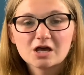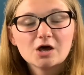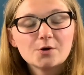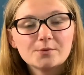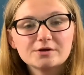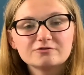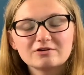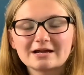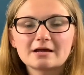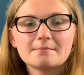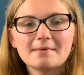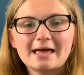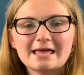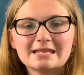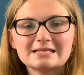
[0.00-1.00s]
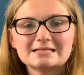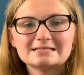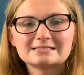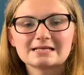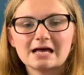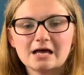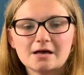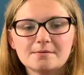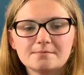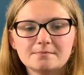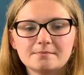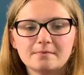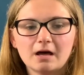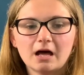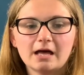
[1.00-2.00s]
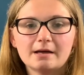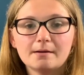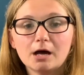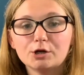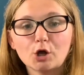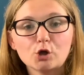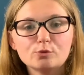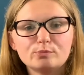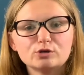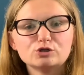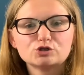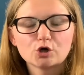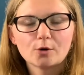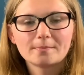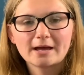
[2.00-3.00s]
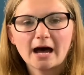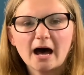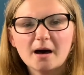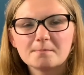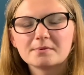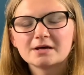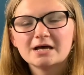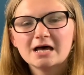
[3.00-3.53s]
We'd recommend an open top cup,